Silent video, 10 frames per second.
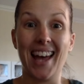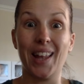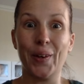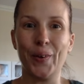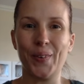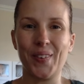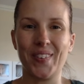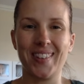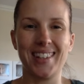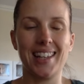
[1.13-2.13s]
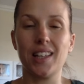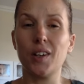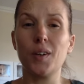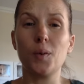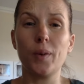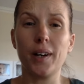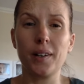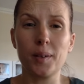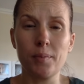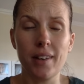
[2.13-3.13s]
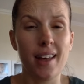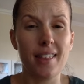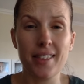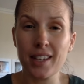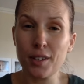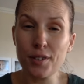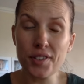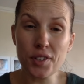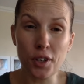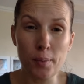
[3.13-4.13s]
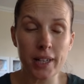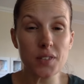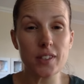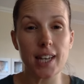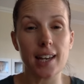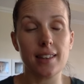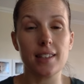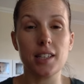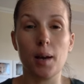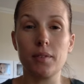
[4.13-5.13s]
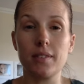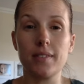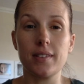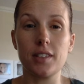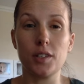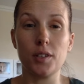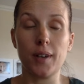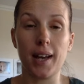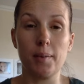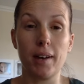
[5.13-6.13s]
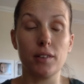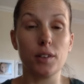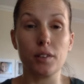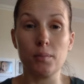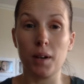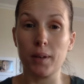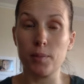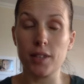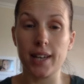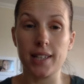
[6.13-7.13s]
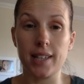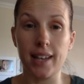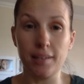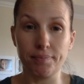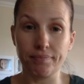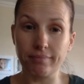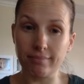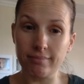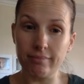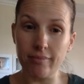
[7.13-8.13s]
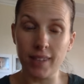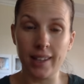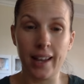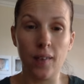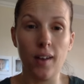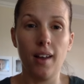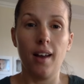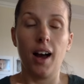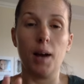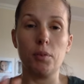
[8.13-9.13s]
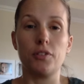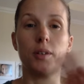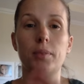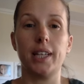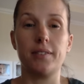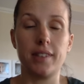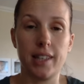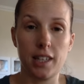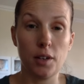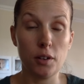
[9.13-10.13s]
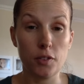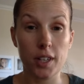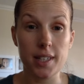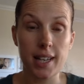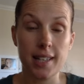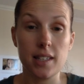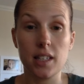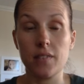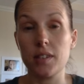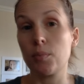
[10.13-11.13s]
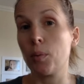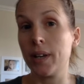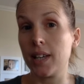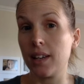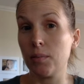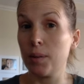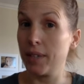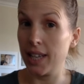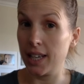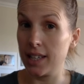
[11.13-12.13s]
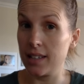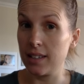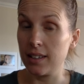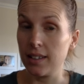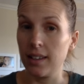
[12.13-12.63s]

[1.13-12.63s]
Hello, hello, welcome. Thank you so much for taking the time to, to um, have a look through my website today. Now, I'm a firm believer that the universe tends to give us what we need when we need it.